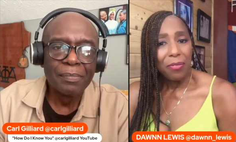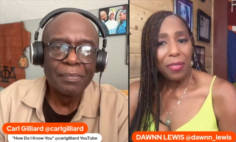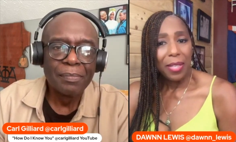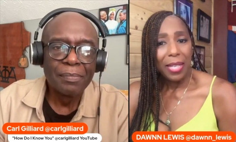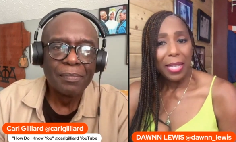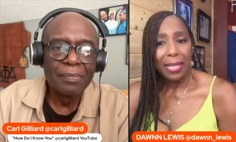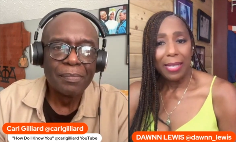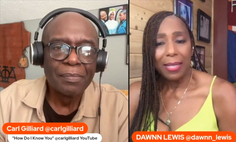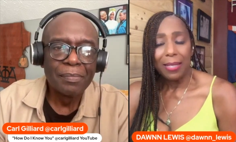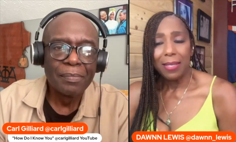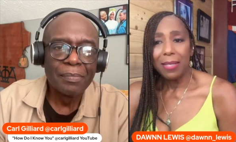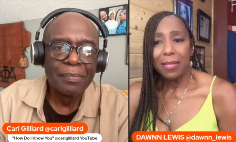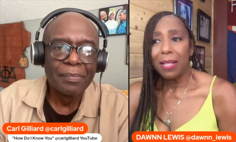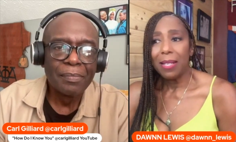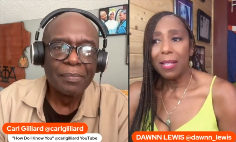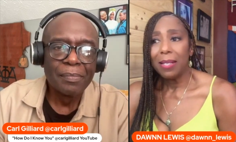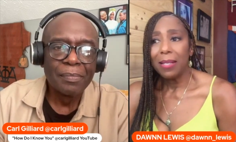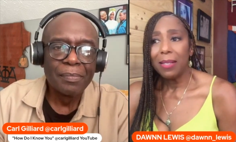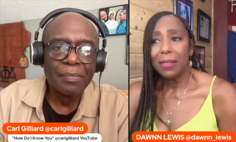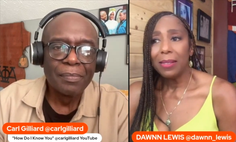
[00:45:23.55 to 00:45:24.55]
Speaker 1: And,
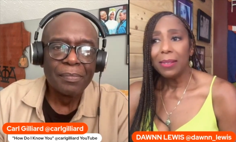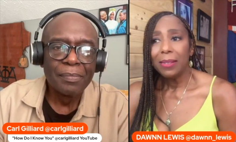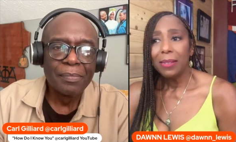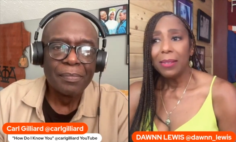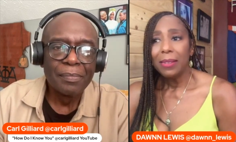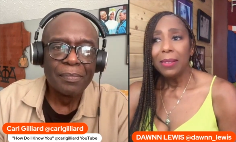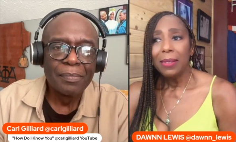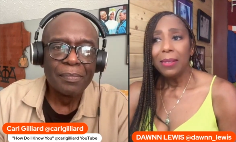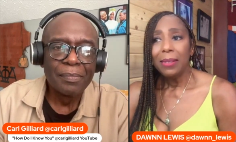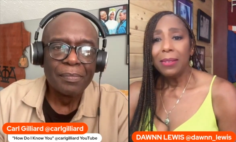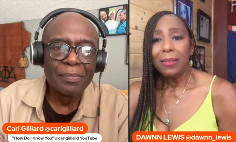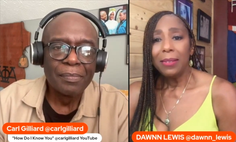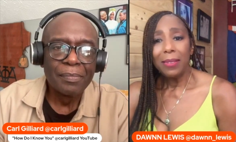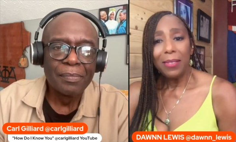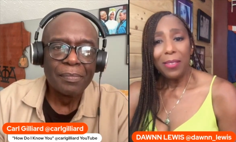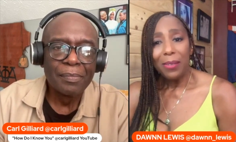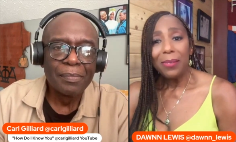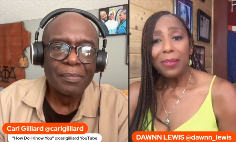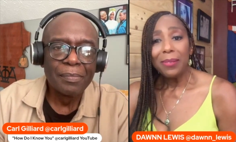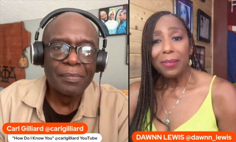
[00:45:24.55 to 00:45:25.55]
uh, you
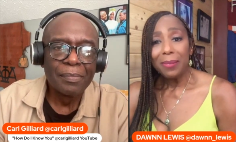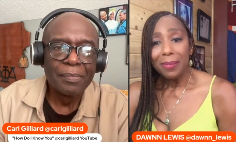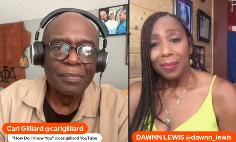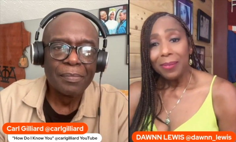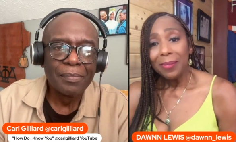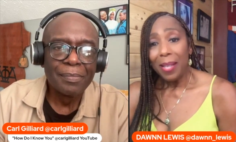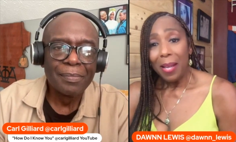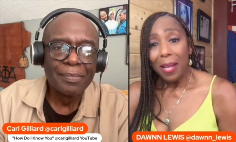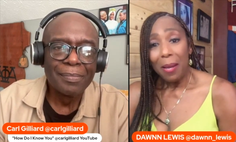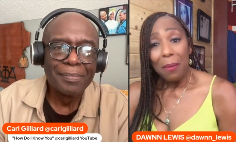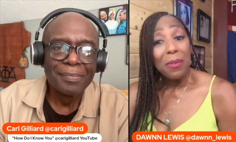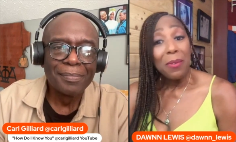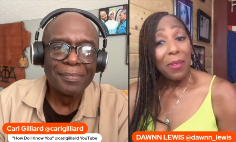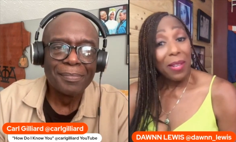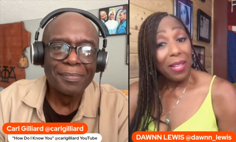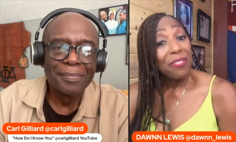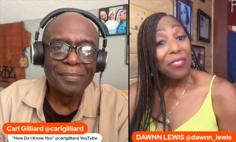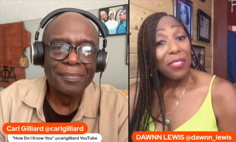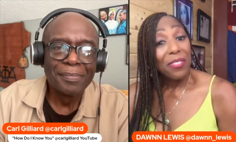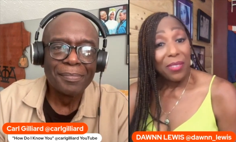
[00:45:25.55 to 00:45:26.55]
know, I'm
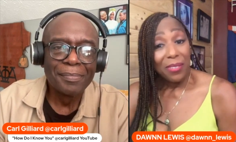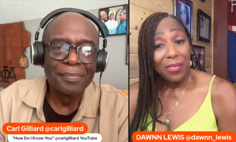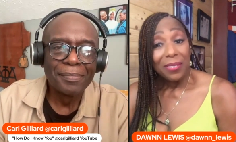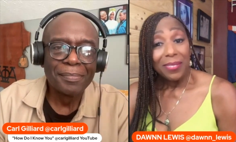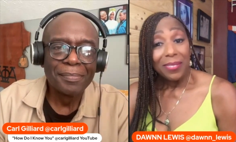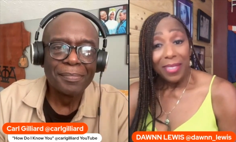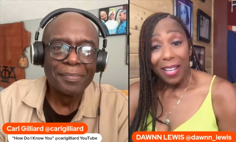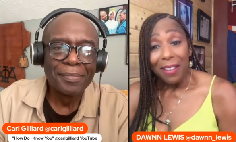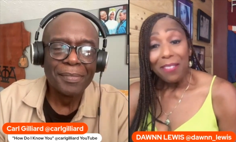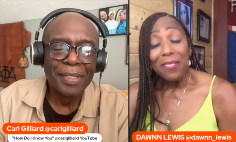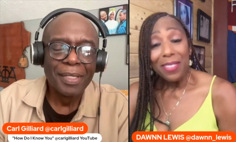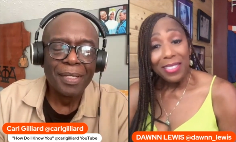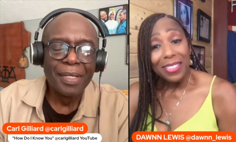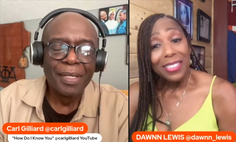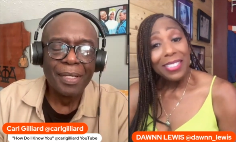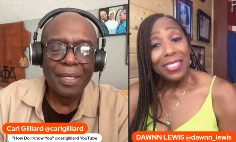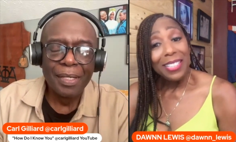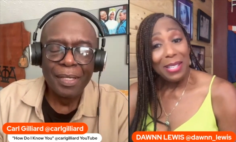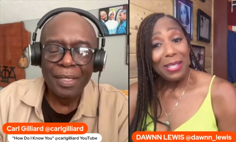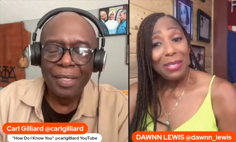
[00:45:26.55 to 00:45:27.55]
grateful. I
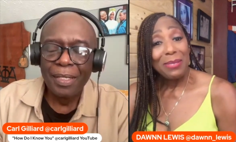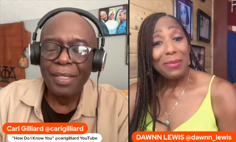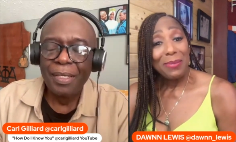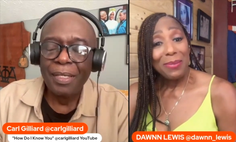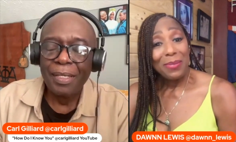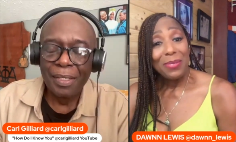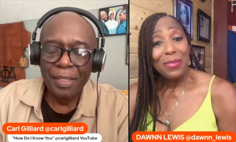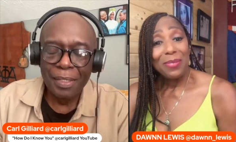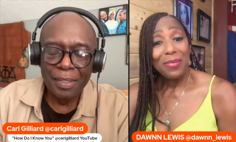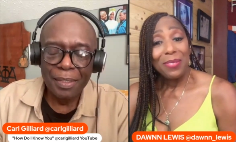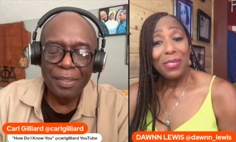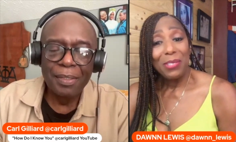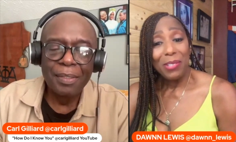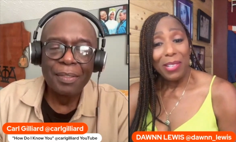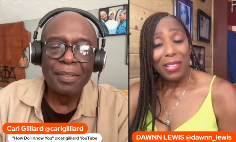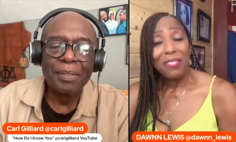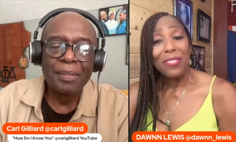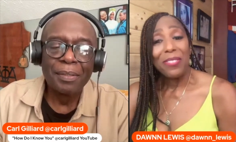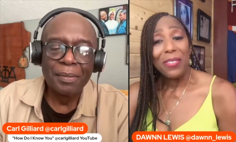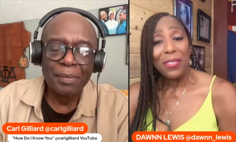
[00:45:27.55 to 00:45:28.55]
really am
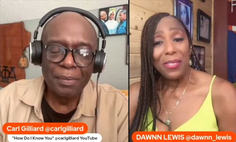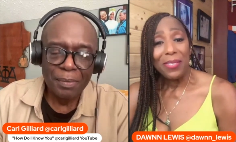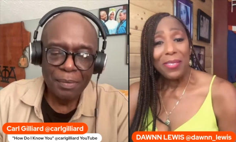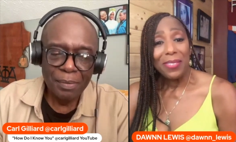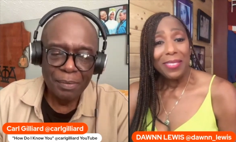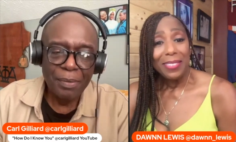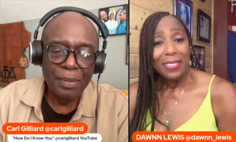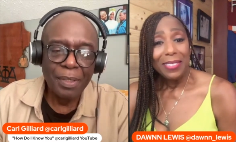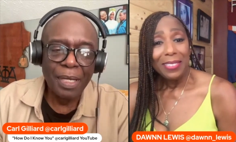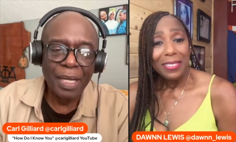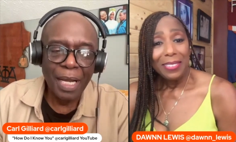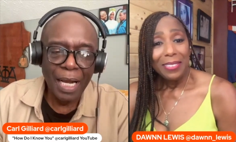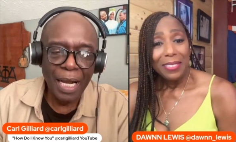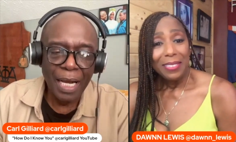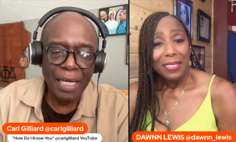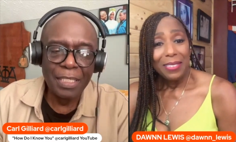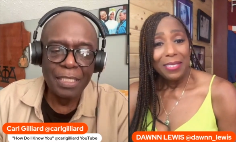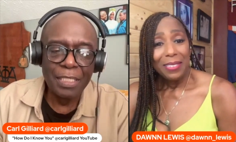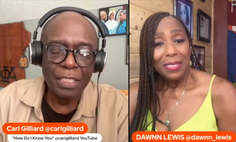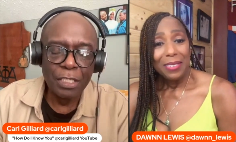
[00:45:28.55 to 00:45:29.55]
grateful.
Speaker 2: Well,
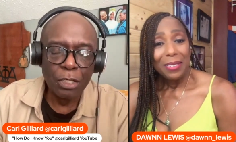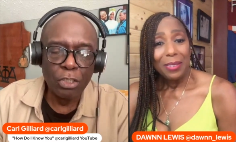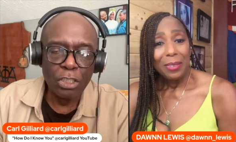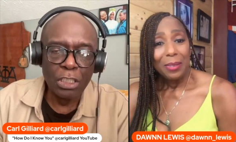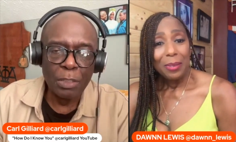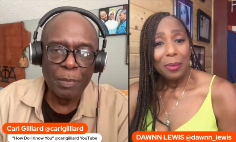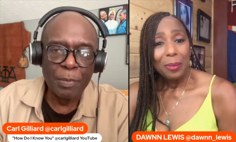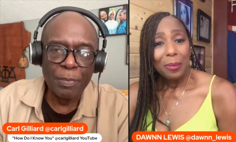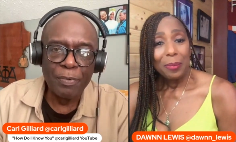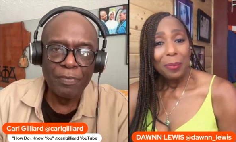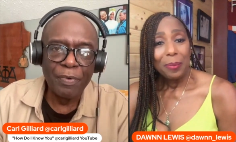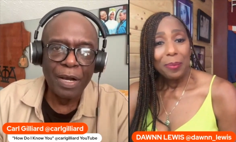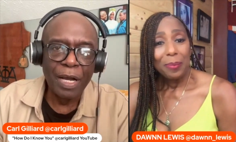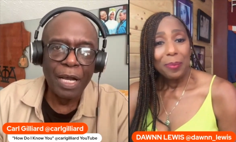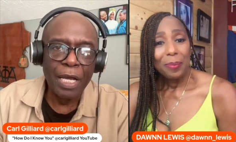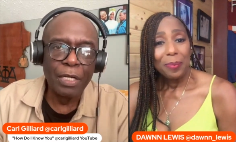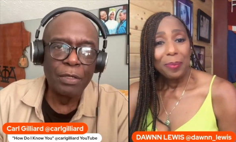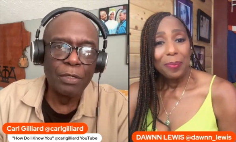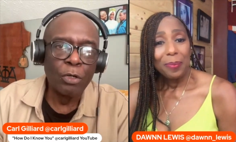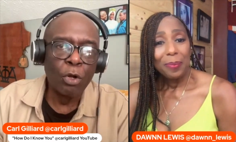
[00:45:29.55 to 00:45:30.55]
God is the ultimate
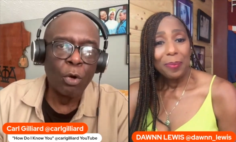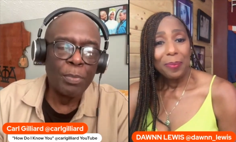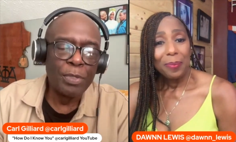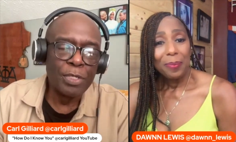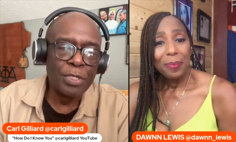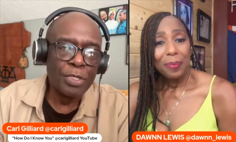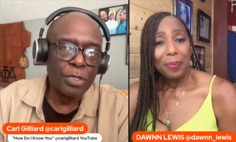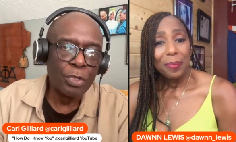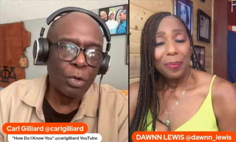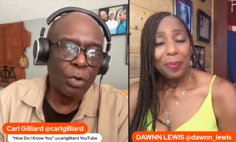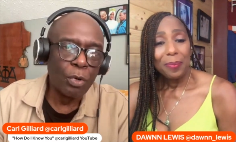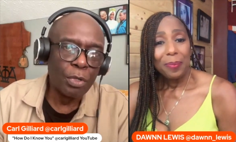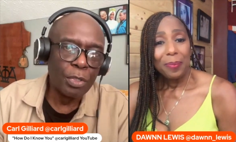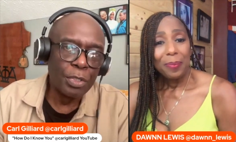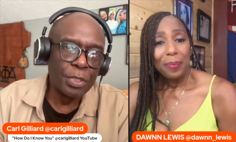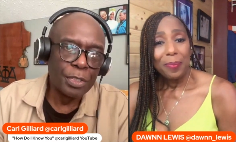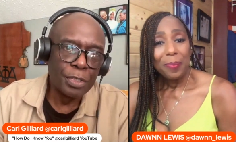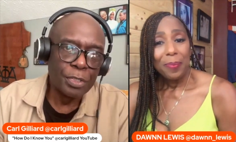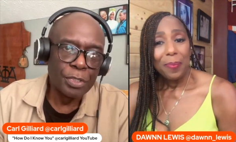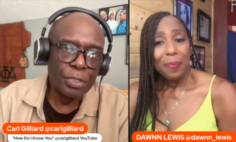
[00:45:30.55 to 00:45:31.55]
provider and opens
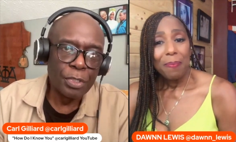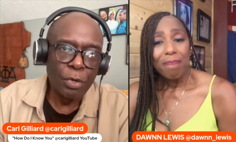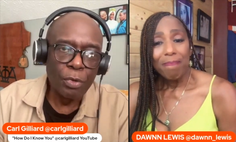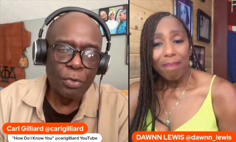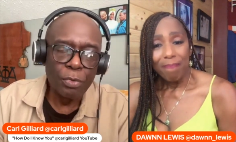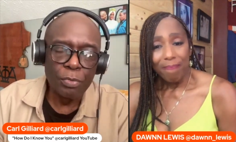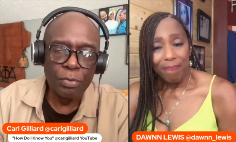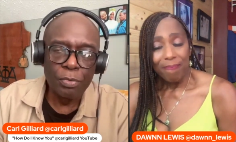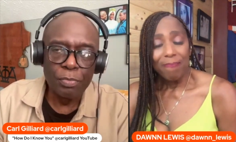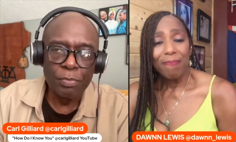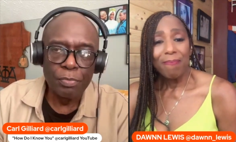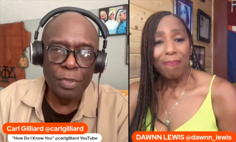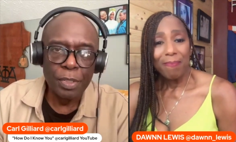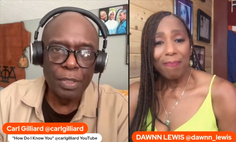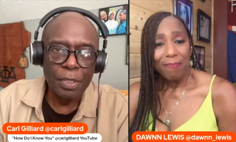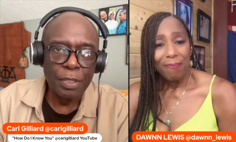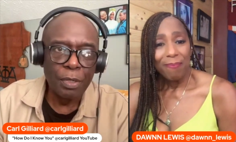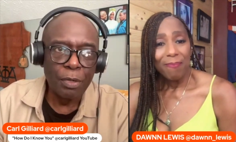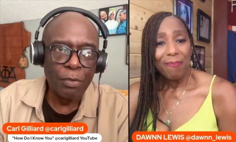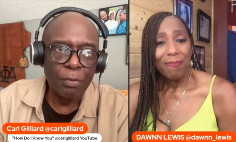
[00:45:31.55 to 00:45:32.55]
doors. And so, uh-huh.
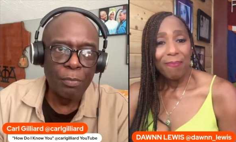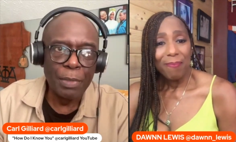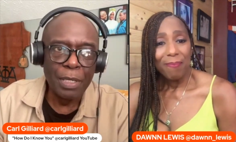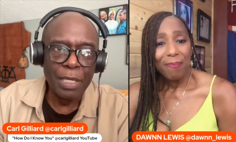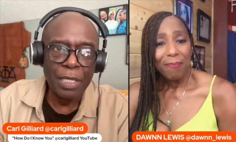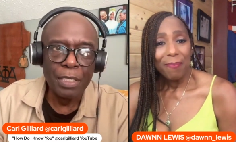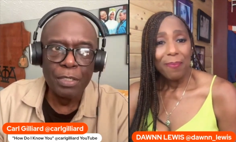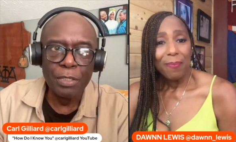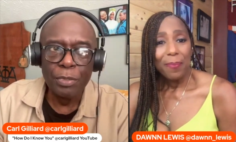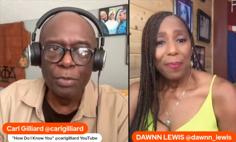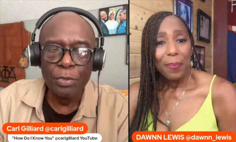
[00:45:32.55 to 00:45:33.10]
you know, men do